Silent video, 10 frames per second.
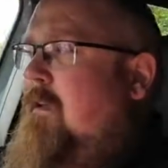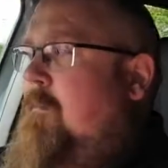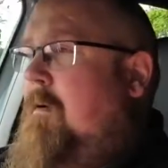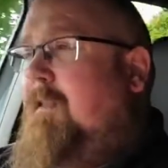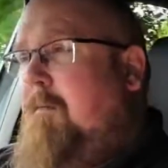
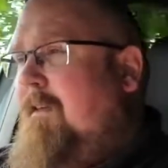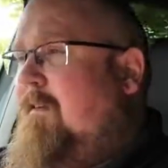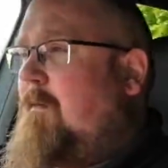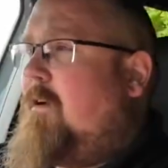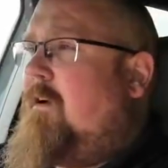But in the
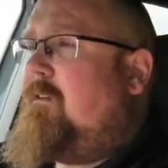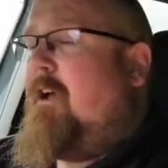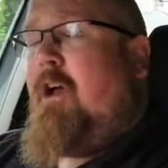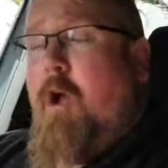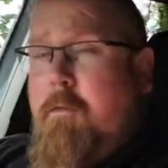meantime, guys,
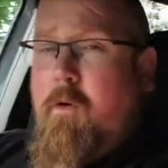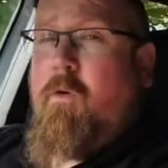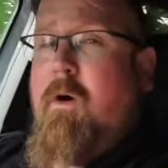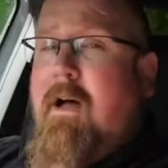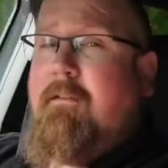I hope you
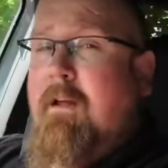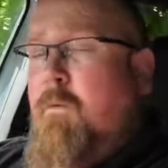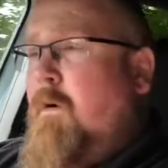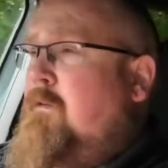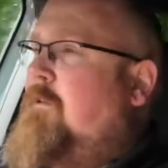all have a
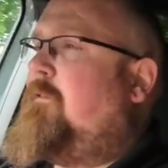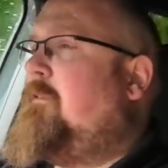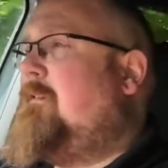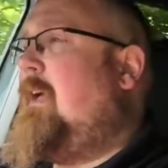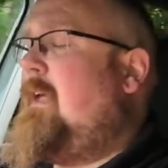wonderful
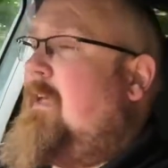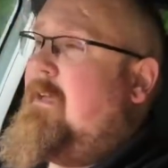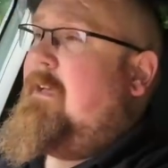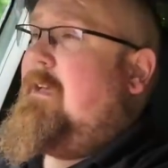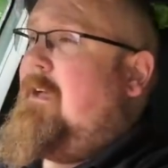day
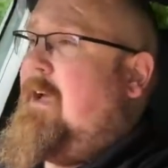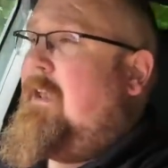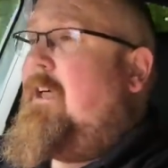and